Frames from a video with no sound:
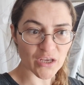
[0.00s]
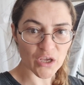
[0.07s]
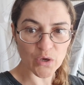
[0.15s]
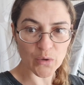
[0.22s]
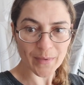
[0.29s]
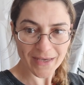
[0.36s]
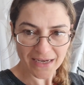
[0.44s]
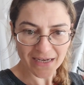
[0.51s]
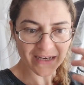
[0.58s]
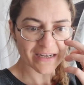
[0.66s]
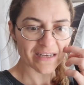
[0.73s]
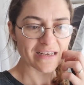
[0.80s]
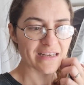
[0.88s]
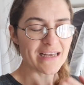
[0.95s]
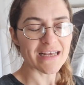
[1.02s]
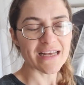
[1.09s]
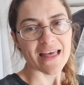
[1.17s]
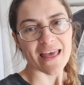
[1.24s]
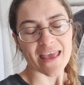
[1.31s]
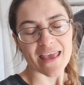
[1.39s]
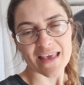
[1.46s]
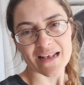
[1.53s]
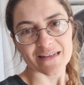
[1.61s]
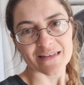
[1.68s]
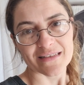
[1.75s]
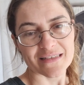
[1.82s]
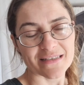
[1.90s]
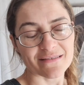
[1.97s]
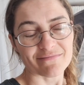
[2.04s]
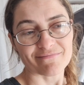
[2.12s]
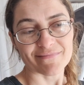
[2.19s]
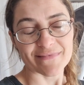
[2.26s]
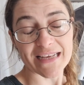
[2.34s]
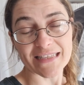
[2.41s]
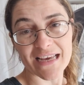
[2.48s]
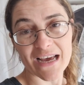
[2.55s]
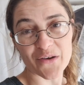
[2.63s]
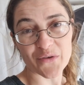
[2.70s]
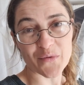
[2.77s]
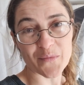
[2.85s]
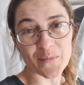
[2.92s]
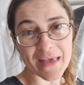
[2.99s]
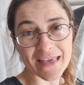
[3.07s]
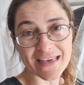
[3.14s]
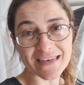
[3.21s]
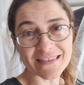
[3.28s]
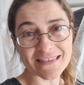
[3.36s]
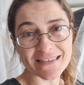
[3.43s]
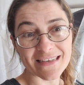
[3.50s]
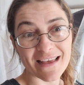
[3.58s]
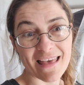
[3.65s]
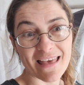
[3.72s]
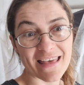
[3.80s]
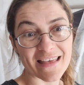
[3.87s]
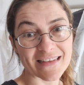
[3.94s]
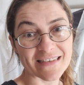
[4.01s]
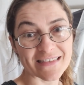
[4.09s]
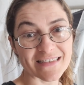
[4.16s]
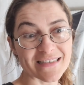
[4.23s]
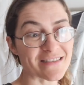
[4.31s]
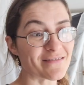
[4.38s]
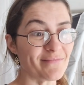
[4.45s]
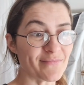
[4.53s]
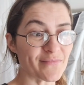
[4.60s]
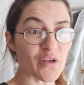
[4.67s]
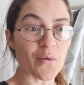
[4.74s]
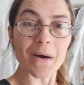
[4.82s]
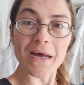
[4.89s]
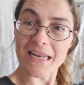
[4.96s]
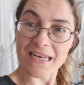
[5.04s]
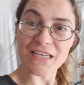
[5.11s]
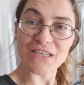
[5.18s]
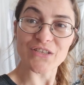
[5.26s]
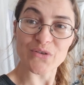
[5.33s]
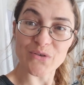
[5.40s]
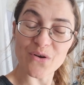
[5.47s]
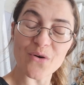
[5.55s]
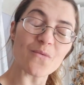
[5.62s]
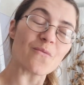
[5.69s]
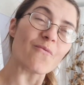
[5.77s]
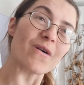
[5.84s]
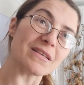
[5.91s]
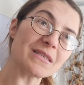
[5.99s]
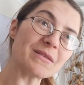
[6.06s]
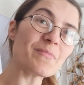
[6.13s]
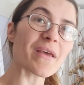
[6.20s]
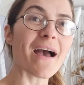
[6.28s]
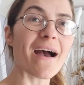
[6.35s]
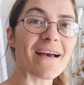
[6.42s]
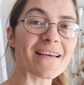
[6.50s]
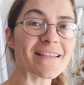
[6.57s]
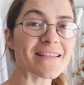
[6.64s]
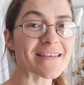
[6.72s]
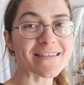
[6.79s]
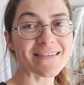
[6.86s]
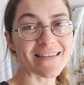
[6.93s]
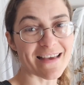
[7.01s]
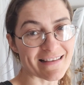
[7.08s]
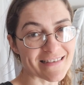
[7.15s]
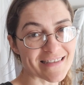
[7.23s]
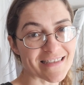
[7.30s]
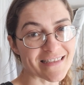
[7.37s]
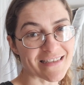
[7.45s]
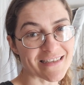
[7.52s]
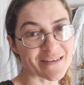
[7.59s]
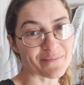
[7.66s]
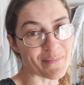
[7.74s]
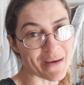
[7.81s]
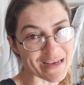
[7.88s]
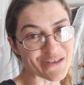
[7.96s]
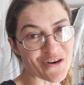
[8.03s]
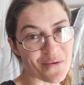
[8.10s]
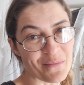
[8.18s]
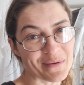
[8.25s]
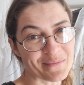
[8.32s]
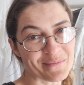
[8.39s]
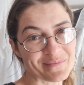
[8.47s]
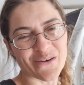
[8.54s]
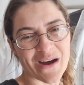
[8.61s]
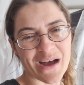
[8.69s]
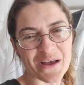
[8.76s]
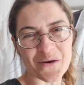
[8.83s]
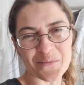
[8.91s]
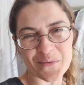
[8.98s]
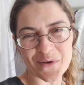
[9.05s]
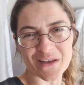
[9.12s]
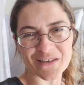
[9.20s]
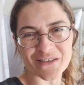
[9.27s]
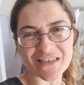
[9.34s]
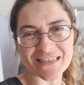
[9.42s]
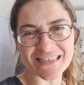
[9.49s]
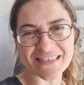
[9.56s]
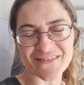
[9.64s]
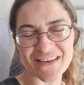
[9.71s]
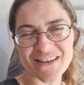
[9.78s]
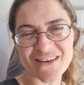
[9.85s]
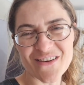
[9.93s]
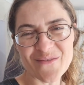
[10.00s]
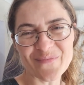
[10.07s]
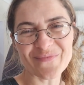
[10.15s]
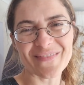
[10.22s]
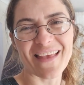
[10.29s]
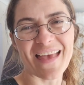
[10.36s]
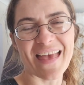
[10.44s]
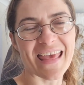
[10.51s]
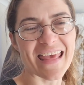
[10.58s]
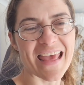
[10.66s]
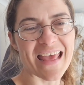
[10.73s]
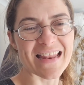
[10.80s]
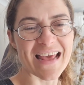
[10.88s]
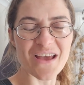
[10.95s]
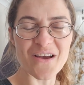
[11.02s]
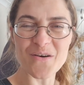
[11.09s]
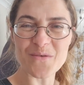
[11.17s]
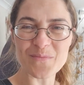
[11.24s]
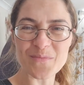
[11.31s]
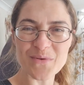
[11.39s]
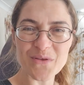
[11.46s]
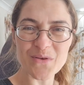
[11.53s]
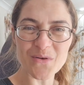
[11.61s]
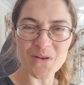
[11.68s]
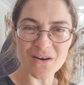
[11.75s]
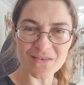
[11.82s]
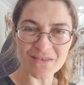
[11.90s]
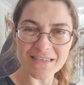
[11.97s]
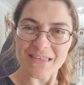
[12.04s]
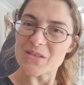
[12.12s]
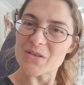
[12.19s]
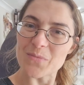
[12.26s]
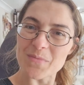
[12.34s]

cubicle, and that's how you make it, and nobody needs to know what's behind that backdrop. I hope you enjoyed this video. and I hope you learn to